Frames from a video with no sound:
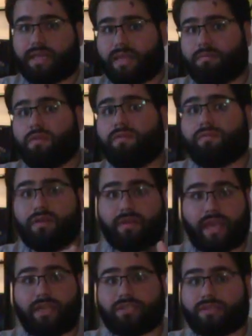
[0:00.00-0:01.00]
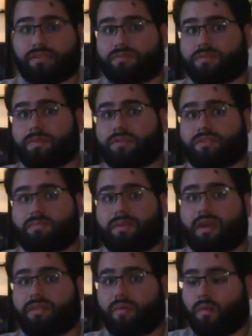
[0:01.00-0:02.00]
They moved locations. It was supposed to
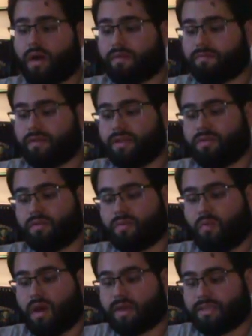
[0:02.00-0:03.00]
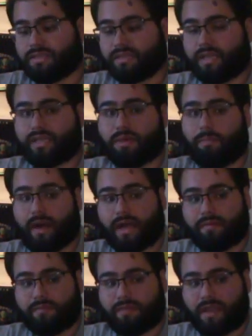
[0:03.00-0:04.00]
be on the waterfront. You could walk into like the
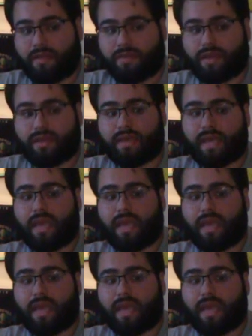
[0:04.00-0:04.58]
bottom of the area.